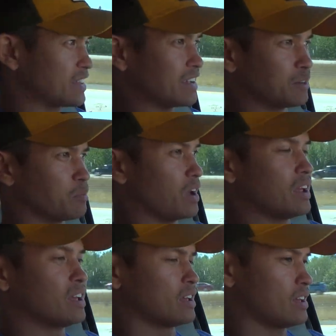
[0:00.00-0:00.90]
thing, but
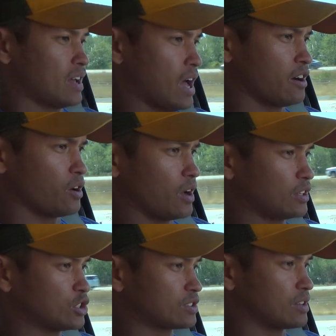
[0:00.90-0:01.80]
I don't
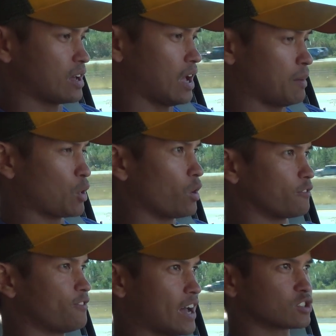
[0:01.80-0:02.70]
know, I'm
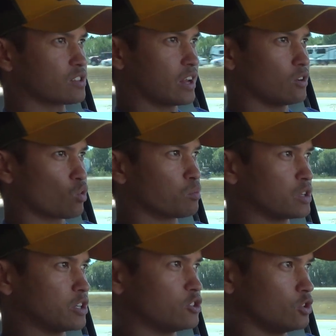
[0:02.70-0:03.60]
going faster than I
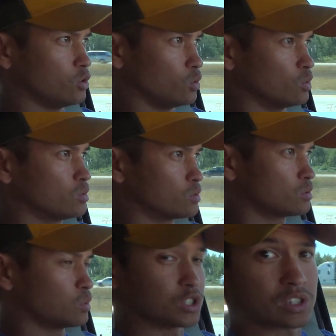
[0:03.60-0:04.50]
normally do,
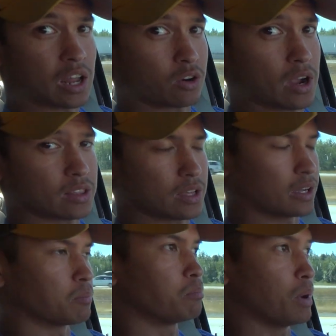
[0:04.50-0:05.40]
which is not a great thing,
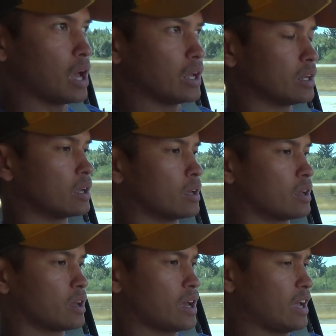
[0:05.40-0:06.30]
but
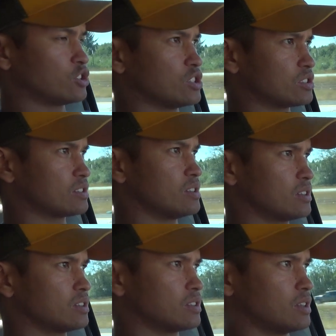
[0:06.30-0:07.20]
it's just,
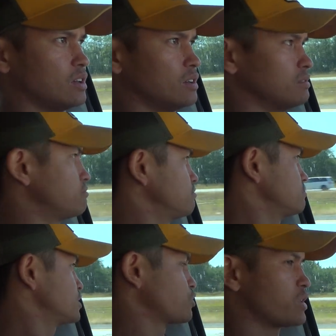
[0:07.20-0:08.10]

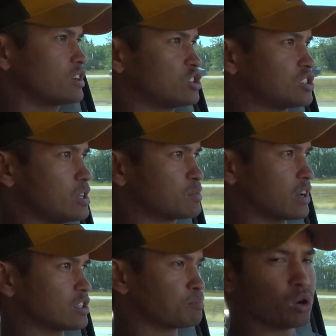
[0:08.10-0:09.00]
the rig just seems
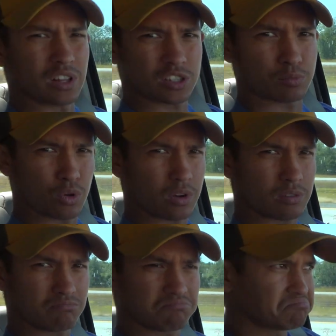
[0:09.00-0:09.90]
like it's pulling smoother.
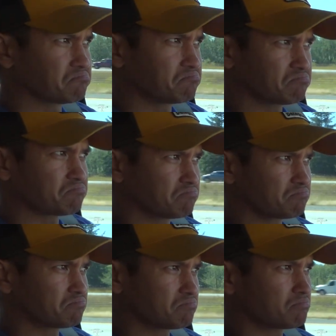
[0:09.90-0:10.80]

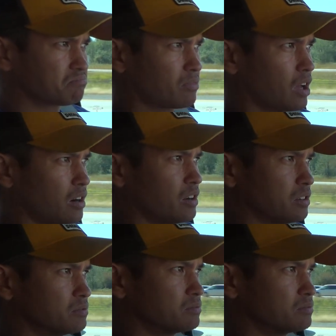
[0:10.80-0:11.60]
I don't know.